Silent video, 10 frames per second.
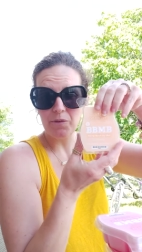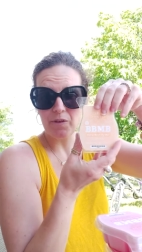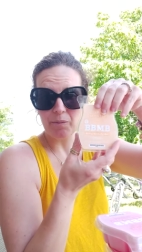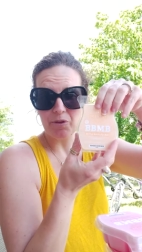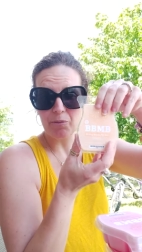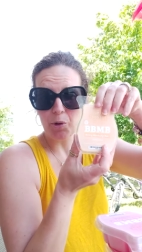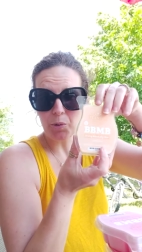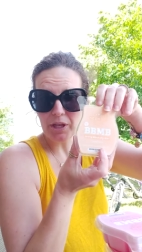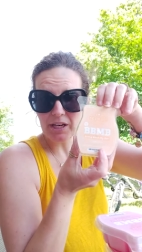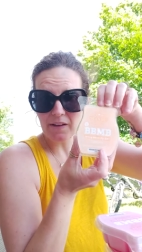some
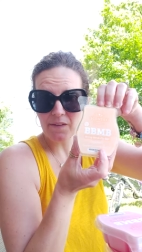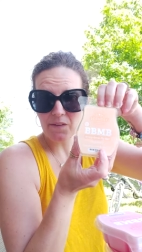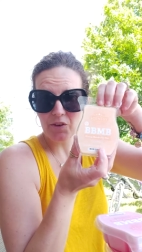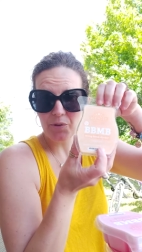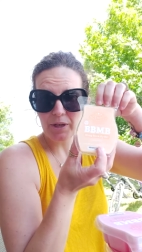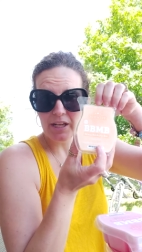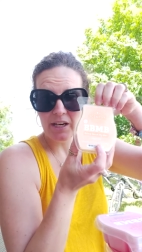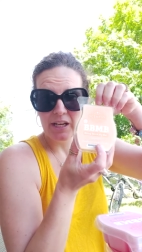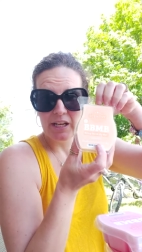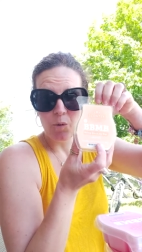smokiness to
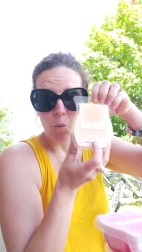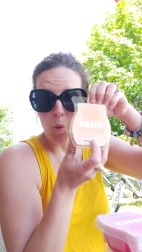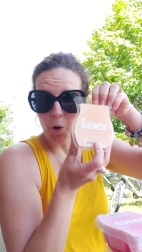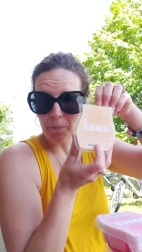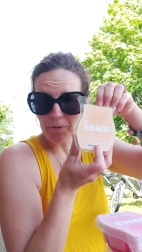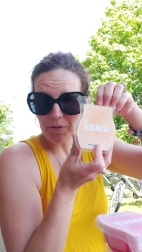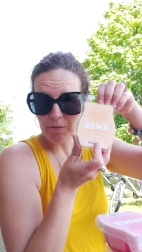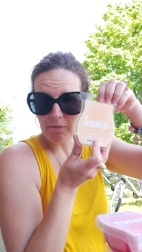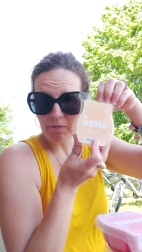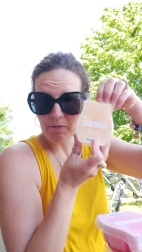it, warmth
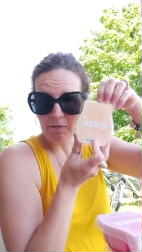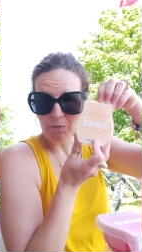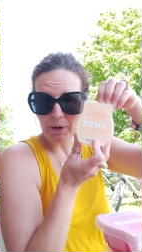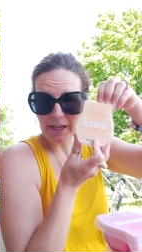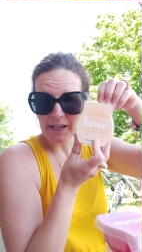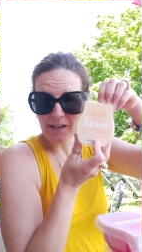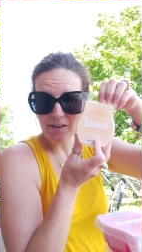right?